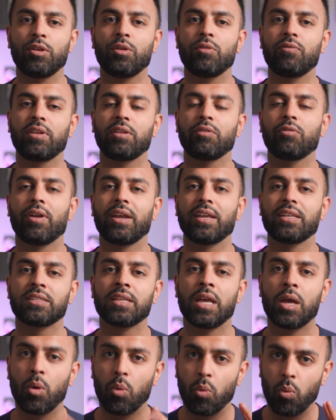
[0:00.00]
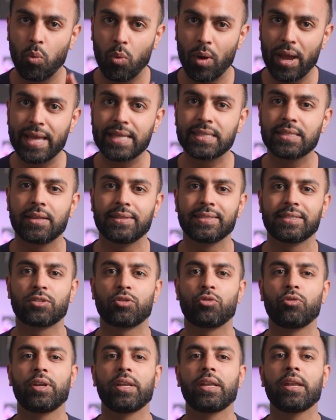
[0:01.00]
UV rays, wear
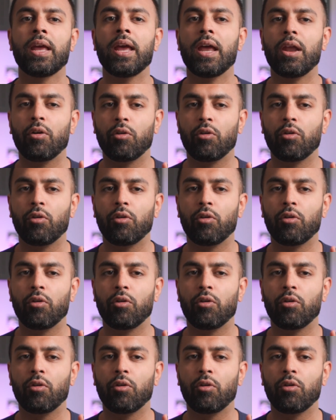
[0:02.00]
sunscreen,